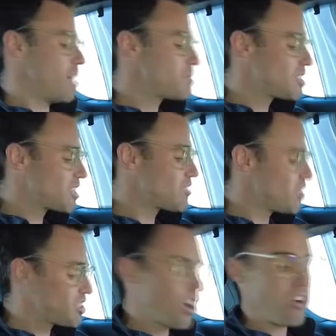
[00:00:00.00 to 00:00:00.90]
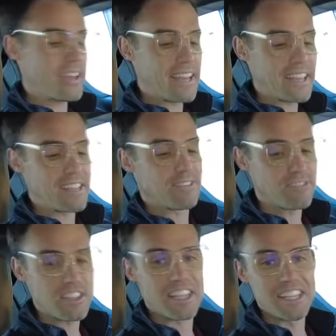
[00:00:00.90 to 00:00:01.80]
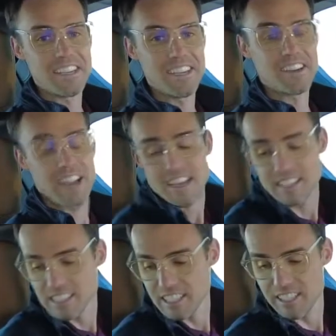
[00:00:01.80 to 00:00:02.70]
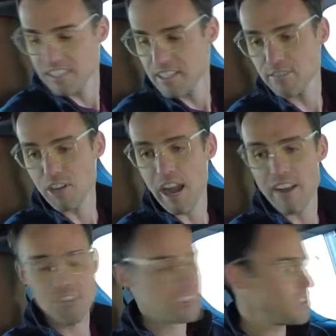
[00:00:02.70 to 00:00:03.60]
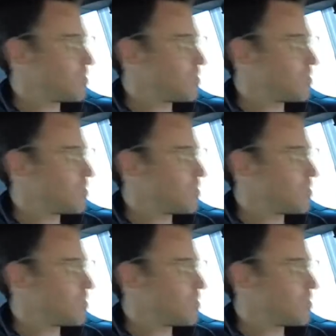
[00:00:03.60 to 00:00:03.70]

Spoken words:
I'm 6 foot tall and I can fit in here, and I could sit in here for hours